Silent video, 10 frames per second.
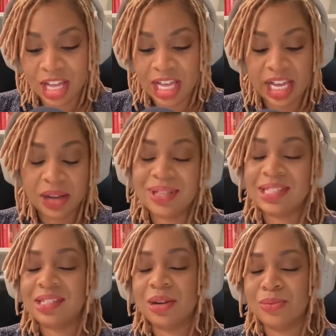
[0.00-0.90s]
I always
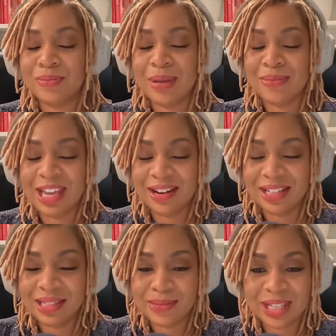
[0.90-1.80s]
start with my
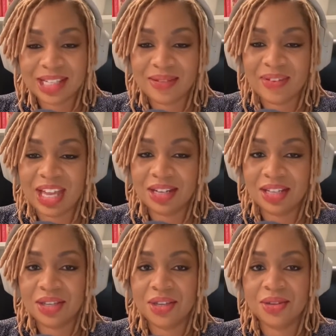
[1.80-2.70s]
parents because they've had a
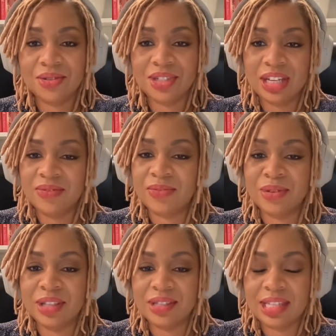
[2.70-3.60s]
huge
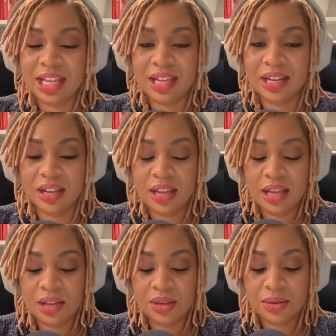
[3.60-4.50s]
influence in
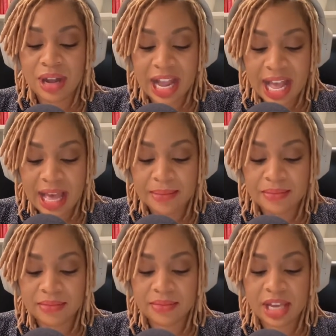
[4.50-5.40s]
who I
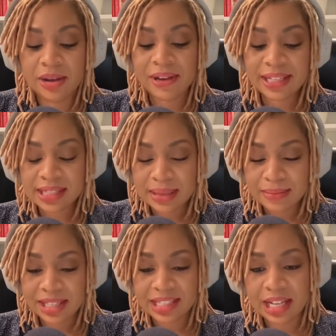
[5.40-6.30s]
am, how I see
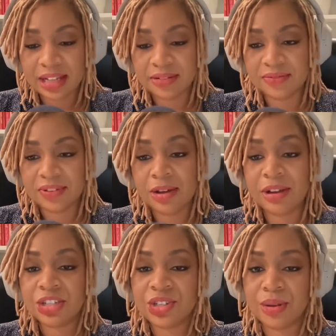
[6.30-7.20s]
myself, how
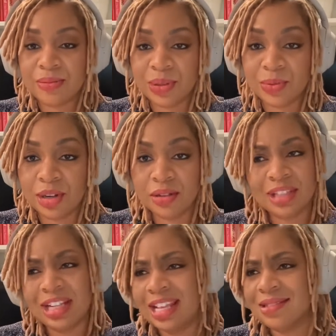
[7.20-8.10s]
I show up in the world,
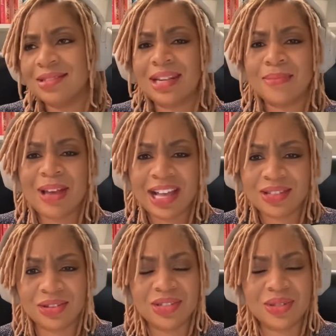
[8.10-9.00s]
the lessons that I
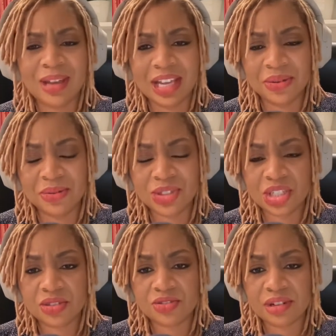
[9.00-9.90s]
pass on to my own
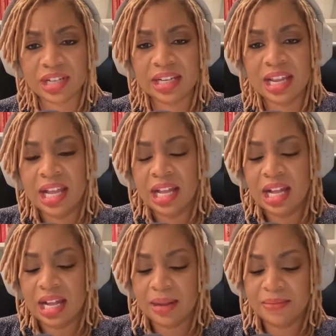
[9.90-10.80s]
children.
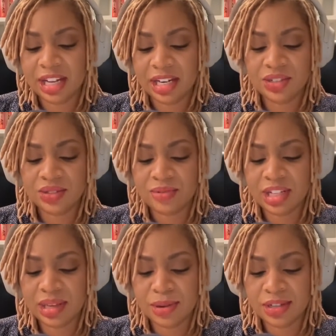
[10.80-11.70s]
Um, and I just
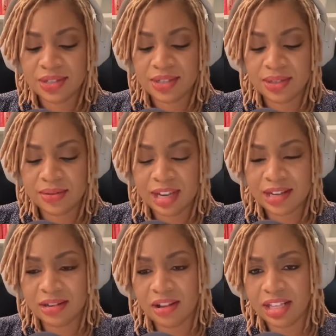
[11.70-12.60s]
really want to
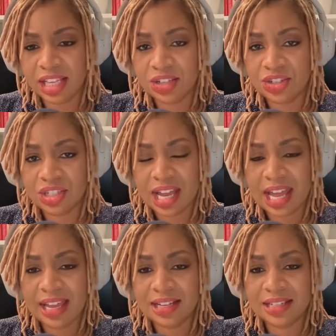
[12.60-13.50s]
acknowledge
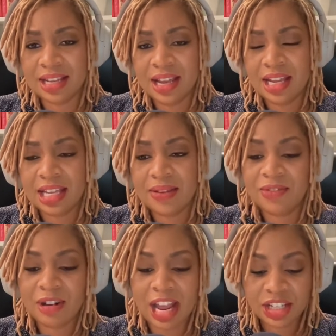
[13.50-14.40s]
and give
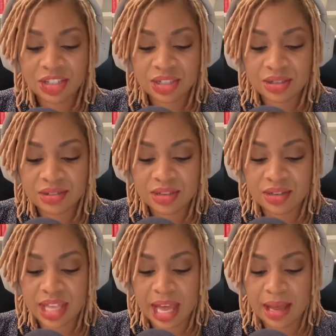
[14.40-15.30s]
gratitude to
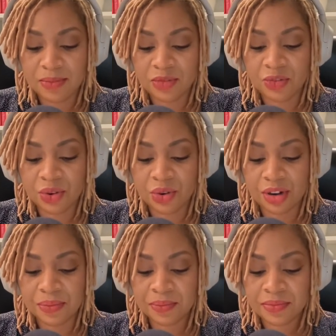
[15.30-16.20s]
them
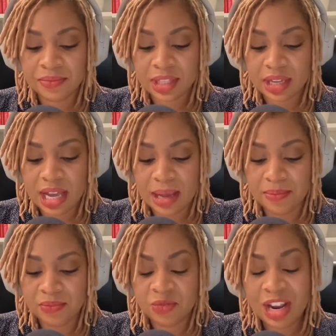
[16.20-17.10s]
for
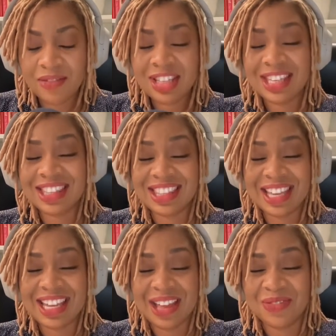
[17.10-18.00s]
um, for everything that
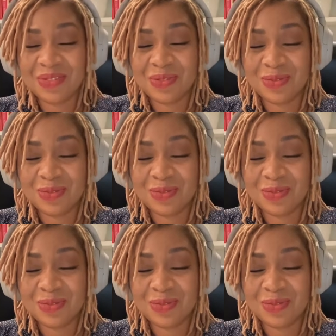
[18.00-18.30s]
they give.